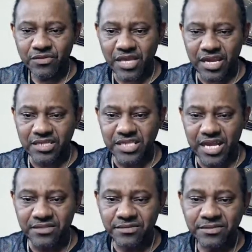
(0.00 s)
You
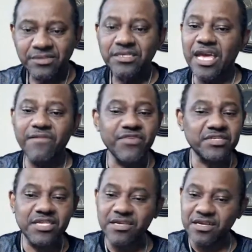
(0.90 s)
understand? Every
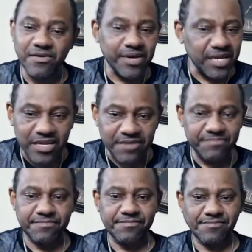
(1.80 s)
single one of
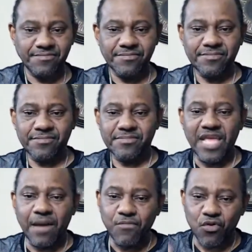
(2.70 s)
them.
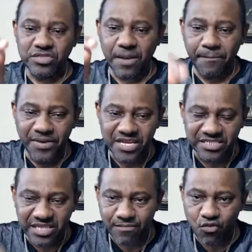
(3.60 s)
The amount of
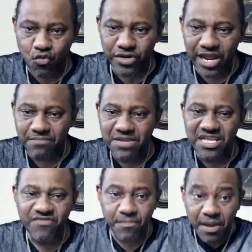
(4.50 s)
place them own,
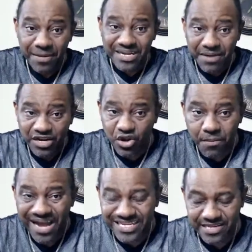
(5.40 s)
unbelievable. Remember, them are
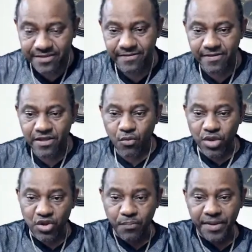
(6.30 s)
nobody.
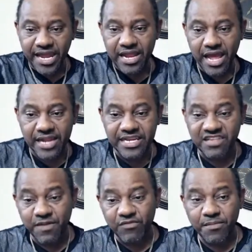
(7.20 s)
When you look at
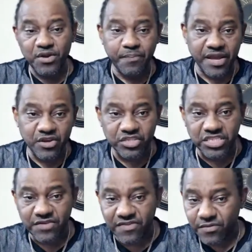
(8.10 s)
this man, when you look at your
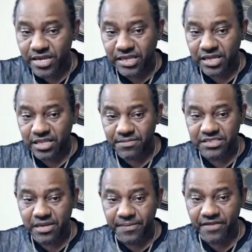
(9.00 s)
CV, where you talk to me,
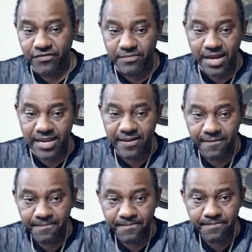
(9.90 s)
say, you play football?
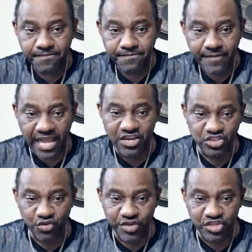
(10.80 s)
And you're
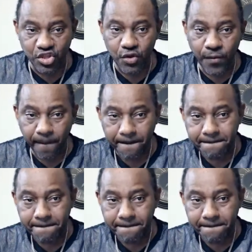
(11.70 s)
so rich now?